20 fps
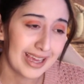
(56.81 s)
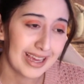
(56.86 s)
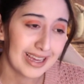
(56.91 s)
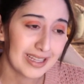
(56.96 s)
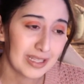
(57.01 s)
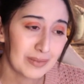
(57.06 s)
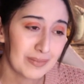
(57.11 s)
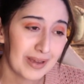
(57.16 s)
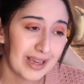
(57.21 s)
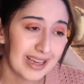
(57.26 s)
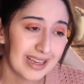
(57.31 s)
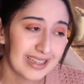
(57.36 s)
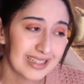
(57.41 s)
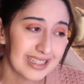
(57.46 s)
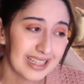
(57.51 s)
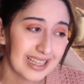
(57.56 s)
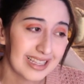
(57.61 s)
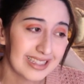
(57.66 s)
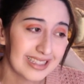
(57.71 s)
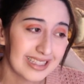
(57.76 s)

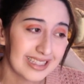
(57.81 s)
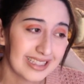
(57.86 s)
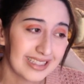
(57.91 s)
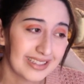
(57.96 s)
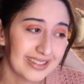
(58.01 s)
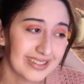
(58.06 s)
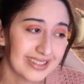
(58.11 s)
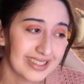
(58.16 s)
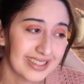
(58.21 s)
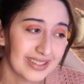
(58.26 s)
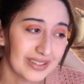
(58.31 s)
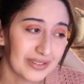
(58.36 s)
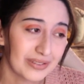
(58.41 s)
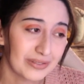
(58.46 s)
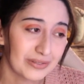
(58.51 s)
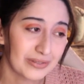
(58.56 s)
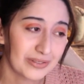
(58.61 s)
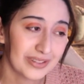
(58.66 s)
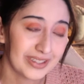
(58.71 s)
Xbox exclusive.